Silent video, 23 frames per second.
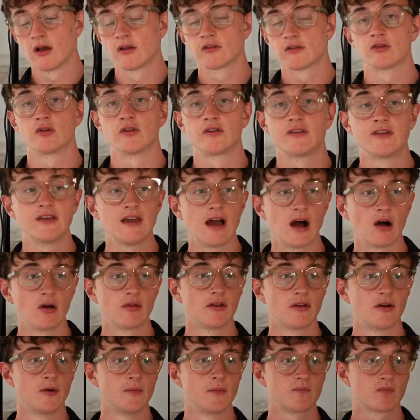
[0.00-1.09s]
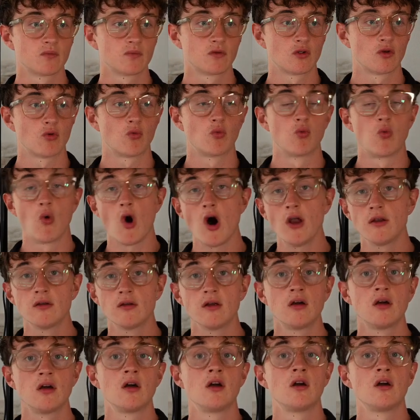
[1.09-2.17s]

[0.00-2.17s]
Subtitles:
So you see how the 1,